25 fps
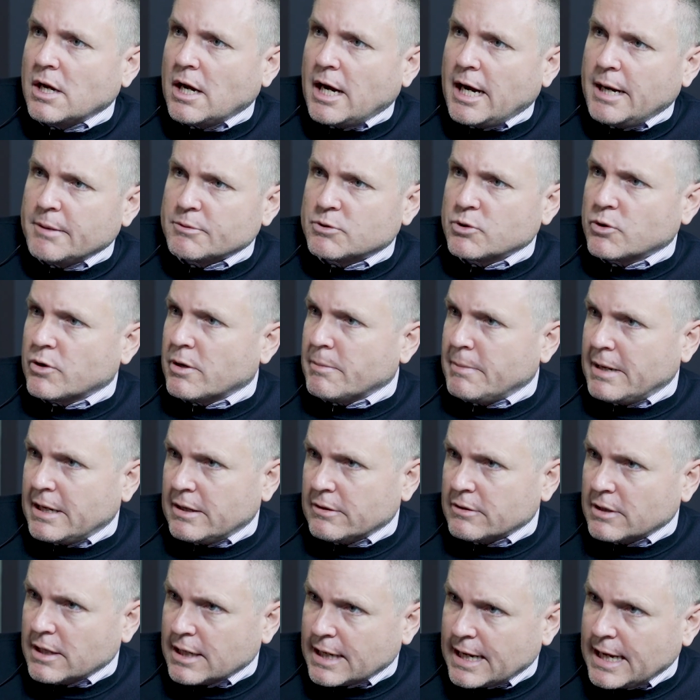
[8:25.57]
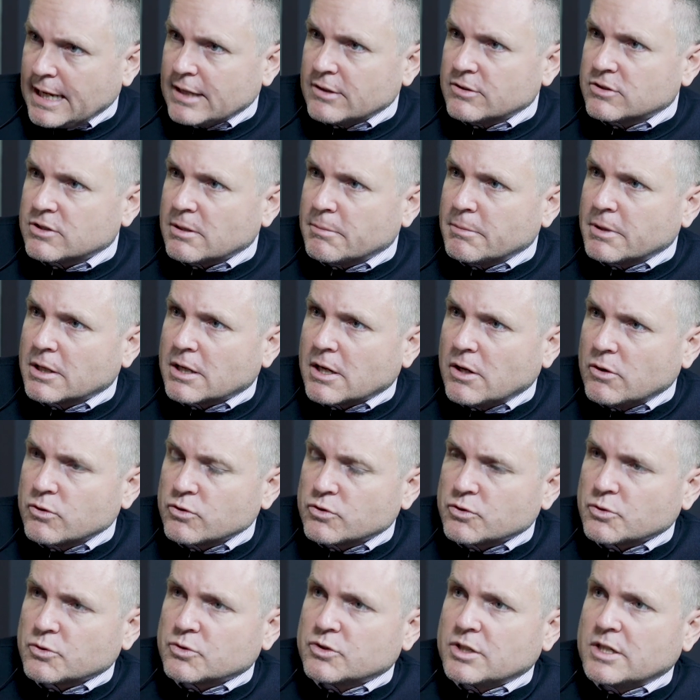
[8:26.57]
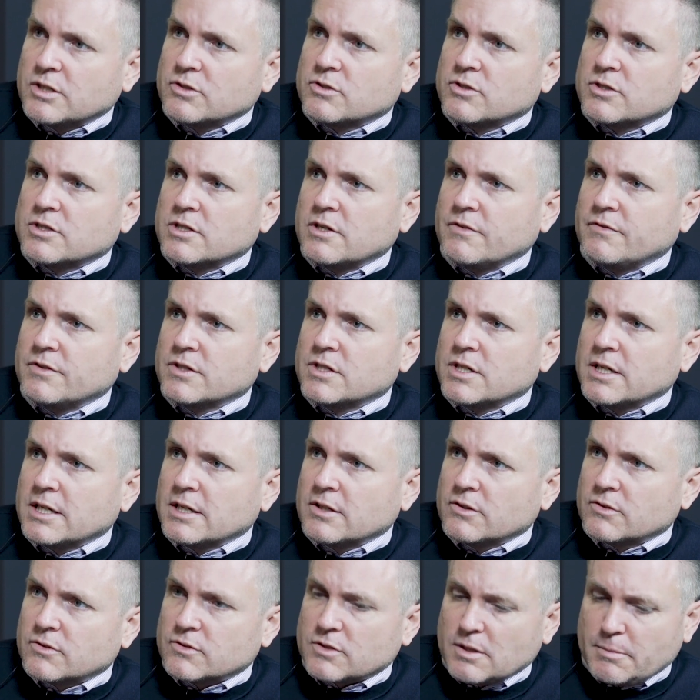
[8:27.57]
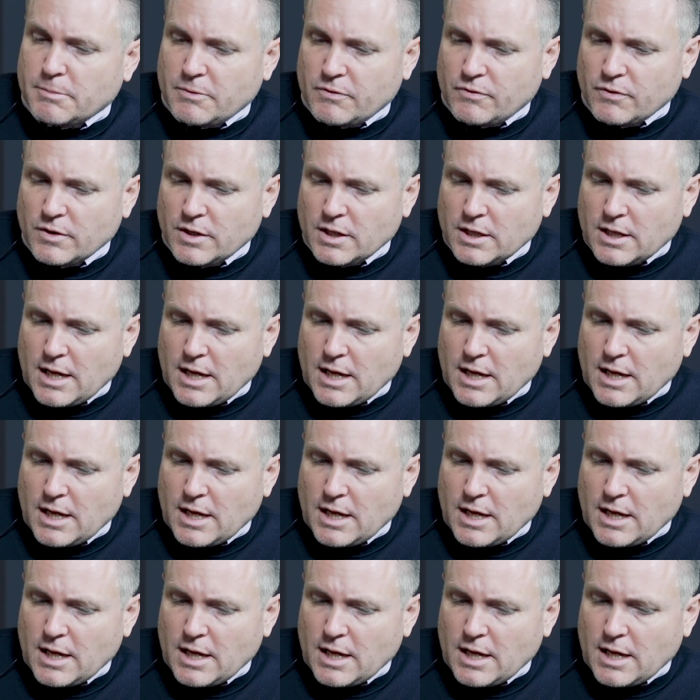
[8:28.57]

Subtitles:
I'm talking about, again, some of the cultural sensitivities, some of